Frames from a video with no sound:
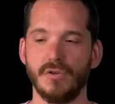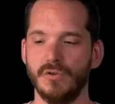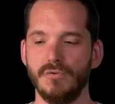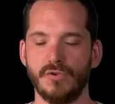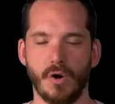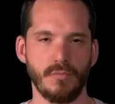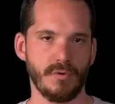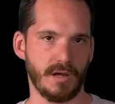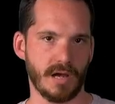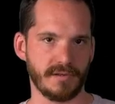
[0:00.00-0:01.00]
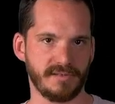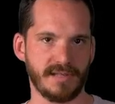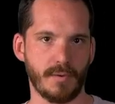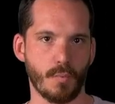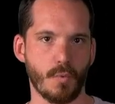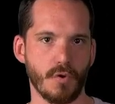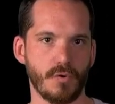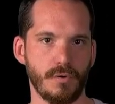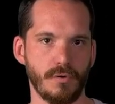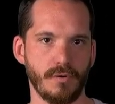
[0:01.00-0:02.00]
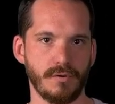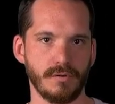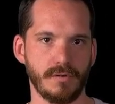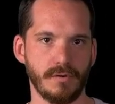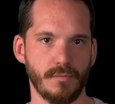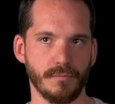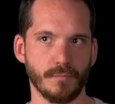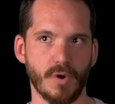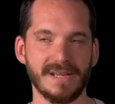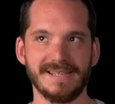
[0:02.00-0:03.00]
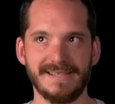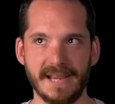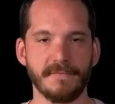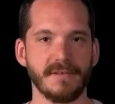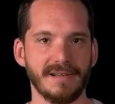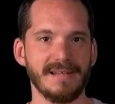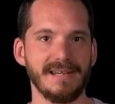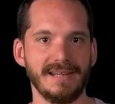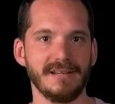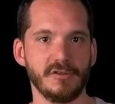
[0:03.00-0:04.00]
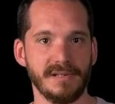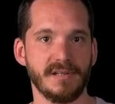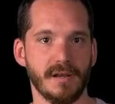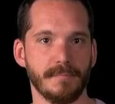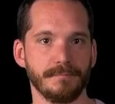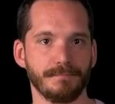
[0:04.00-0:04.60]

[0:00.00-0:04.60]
you don't understand what is definitely needing to be done.